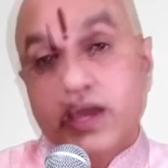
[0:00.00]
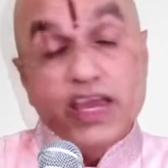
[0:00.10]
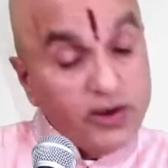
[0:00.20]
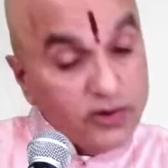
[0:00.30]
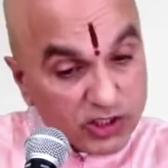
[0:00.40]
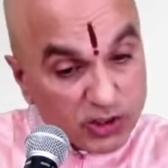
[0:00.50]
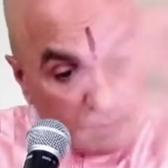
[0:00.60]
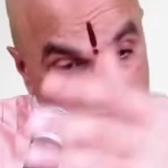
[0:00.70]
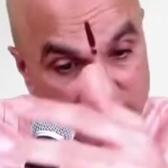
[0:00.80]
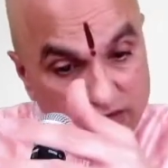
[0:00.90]

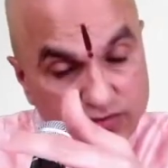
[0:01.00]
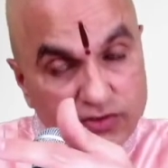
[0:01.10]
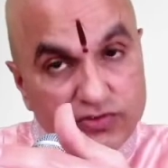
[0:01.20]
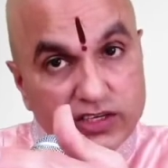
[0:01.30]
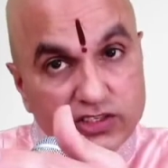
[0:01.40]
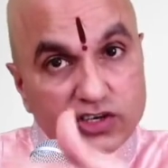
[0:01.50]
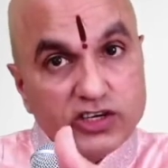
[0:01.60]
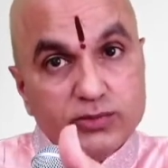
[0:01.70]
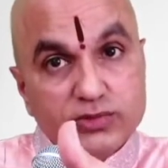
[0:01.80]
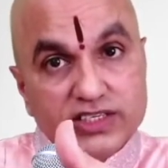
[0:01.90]
Irrespective of the
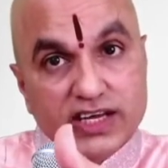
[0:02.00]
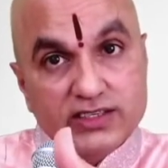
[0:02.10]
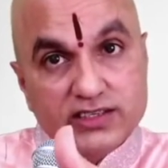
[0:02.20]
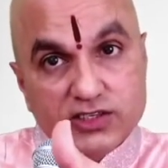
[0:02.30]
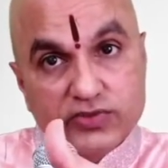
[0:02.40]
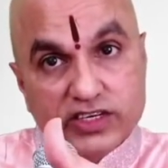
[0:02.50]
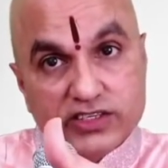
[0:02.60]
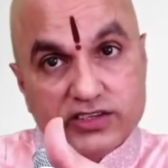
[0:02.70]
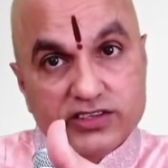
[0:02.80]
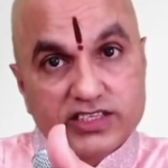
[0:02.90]
circumstances,
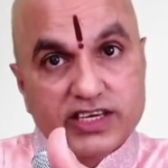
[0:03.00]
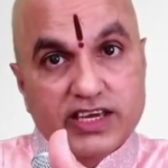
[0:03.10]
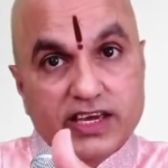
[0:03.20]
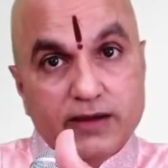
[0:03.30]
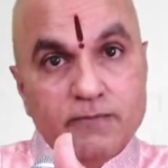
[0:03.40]
Viktor is saying,